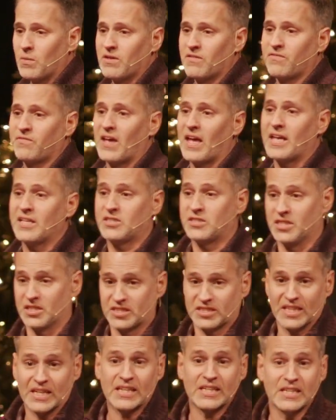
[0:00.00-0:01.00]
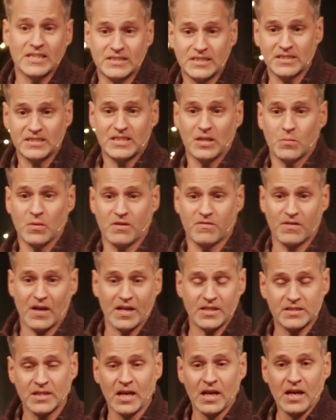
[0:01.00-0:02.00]
that we face, the sicknesses that we
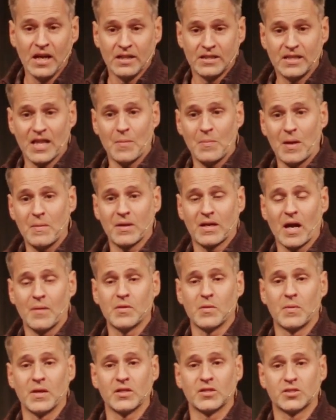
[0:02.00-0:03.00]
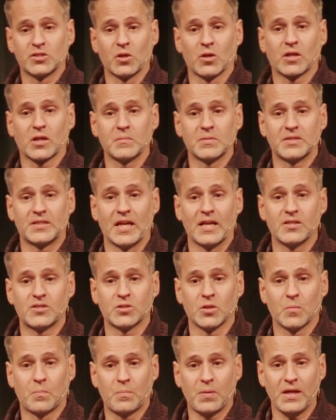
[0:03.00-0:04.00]
face? Did that baby come to bring
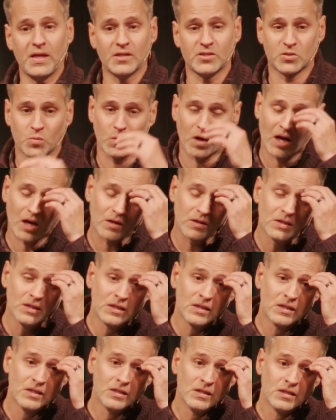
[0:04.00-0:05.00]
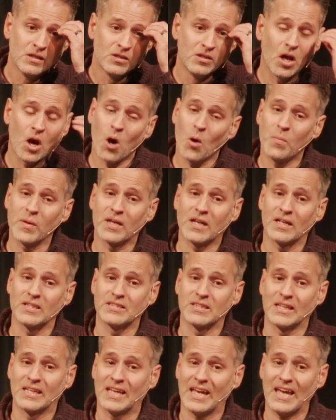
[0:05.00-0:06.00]
circumstantial peace? Well, no,
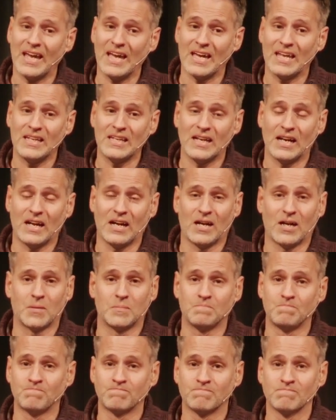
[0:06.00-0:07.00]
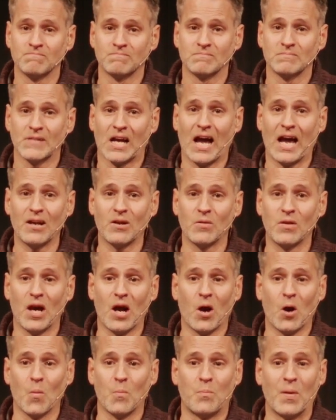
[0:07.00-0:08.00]
because again, I don't
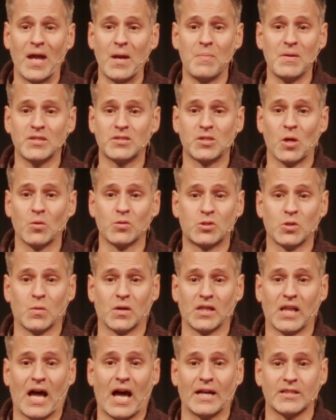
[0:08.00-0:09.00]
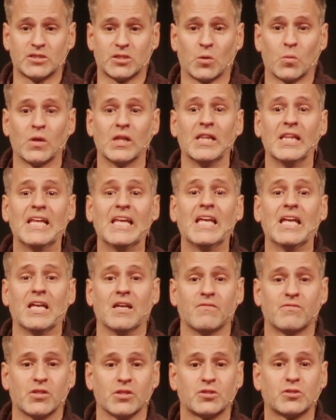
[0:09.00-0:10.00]
know, babies don't do a lot to
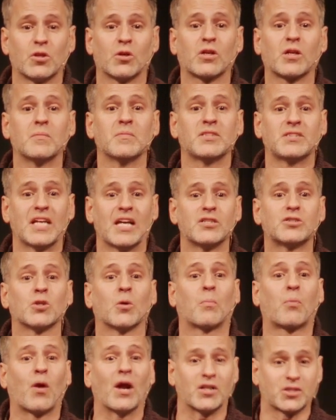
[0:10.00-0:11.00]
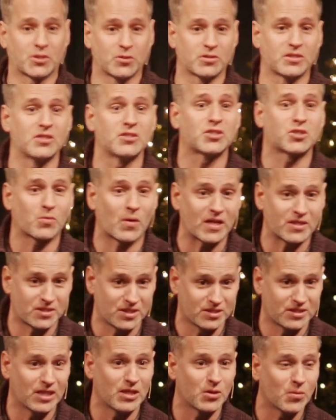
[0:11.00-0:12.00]
relieve the circumstantial pressures and
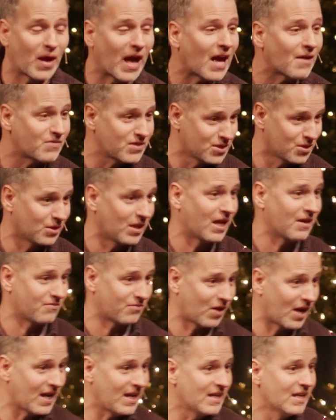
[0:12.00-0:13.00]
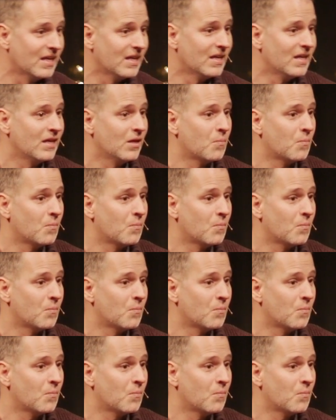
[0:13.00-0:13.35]
stresses that you have in your life, right?